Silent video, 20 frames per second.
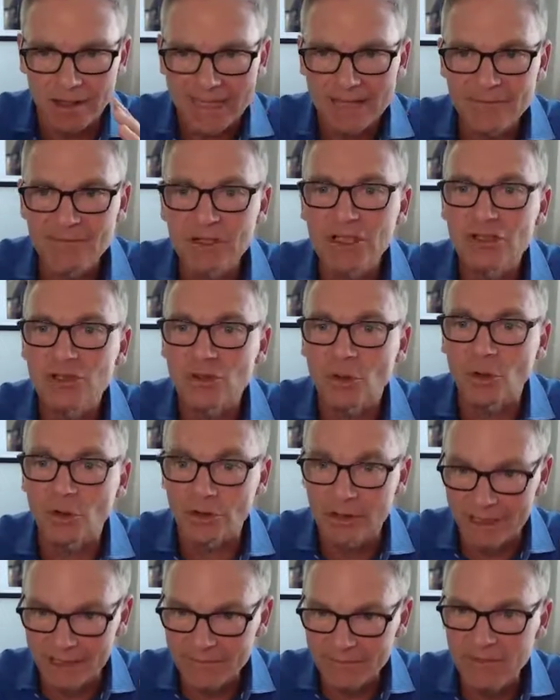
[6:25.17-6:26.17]
given
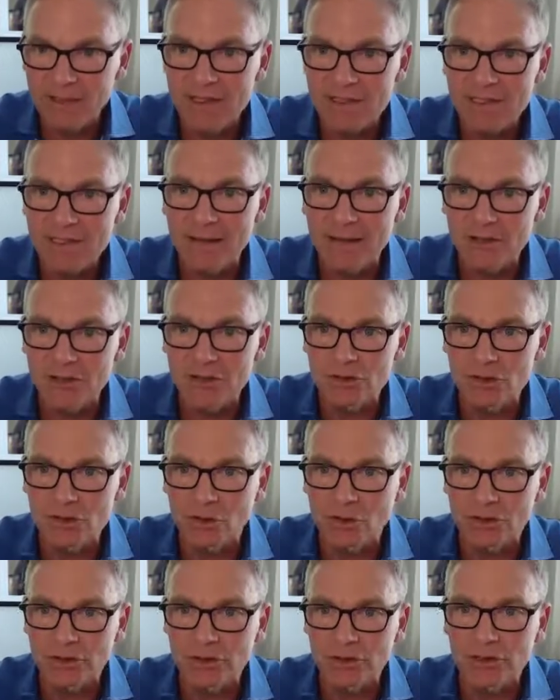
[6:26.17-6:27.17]
controller, even inside the
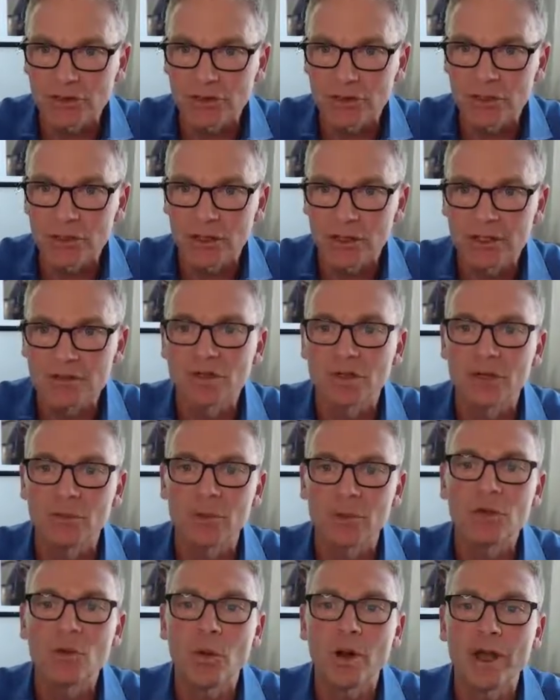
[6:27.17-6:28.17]
controller, is going to
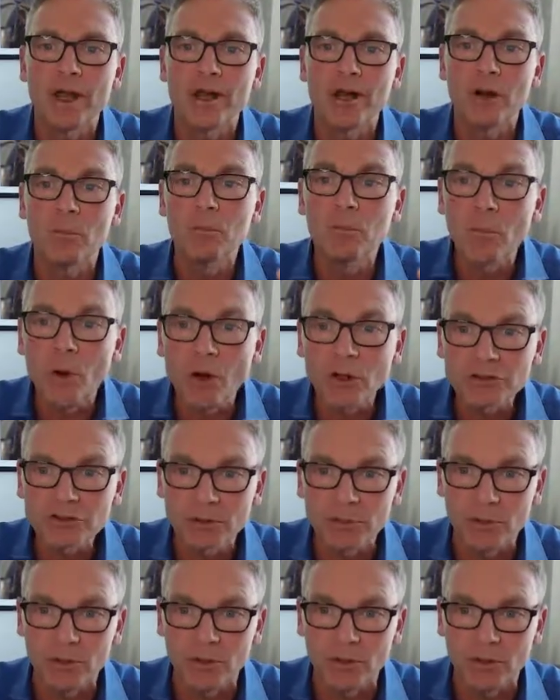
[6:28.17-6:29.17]
require
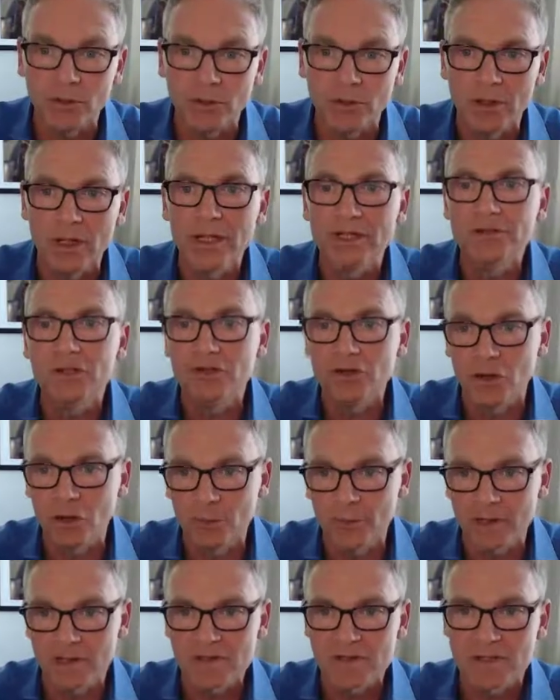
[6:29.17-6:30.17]
multiple
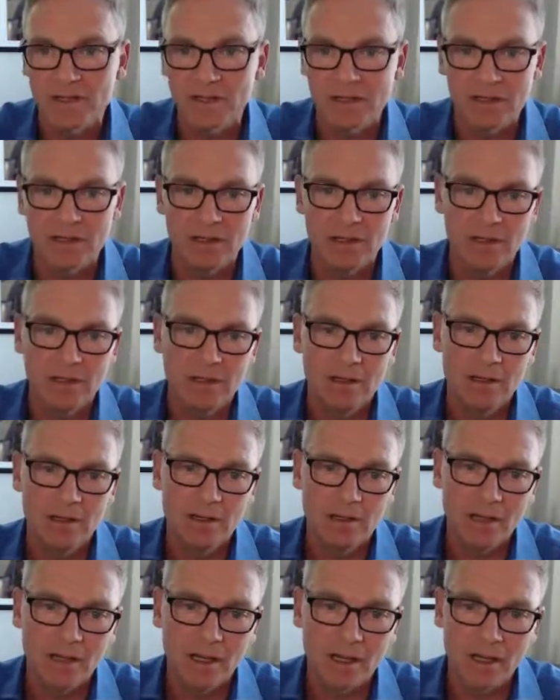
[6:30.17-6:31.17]
deterministic
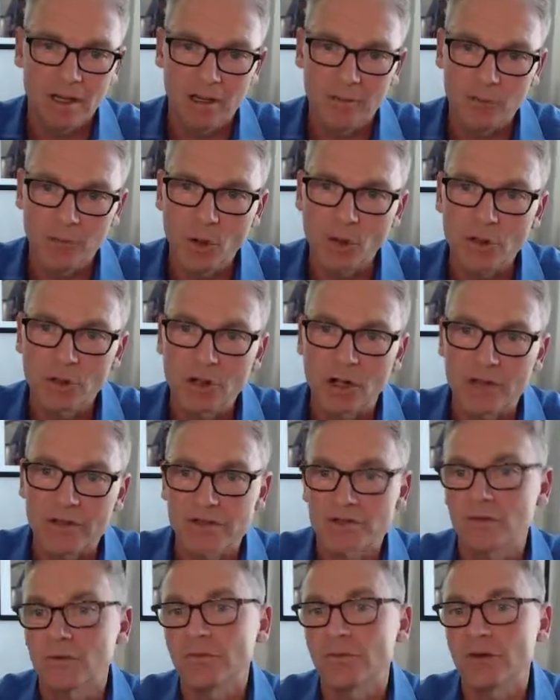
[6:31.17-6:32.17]

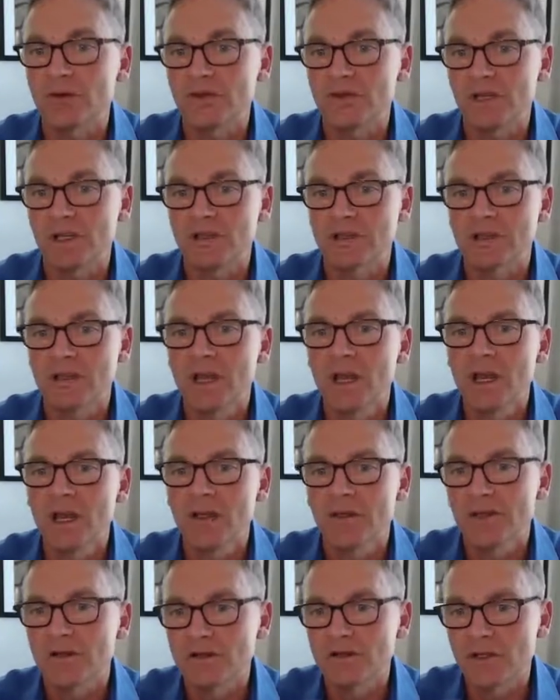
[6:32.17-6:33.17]
protocols. So for instance,
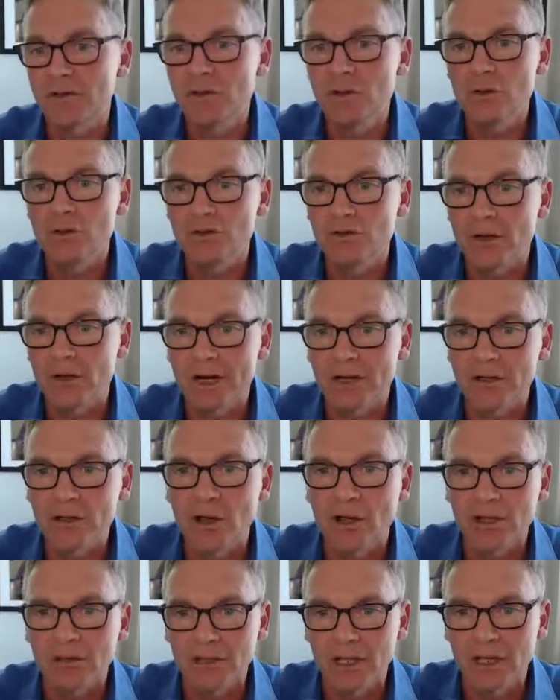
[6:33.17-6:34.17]
there's a new trend
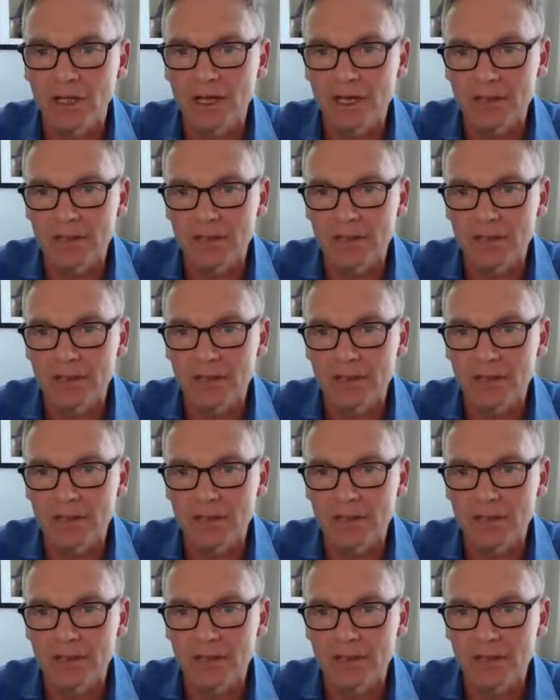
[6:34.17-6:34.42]
called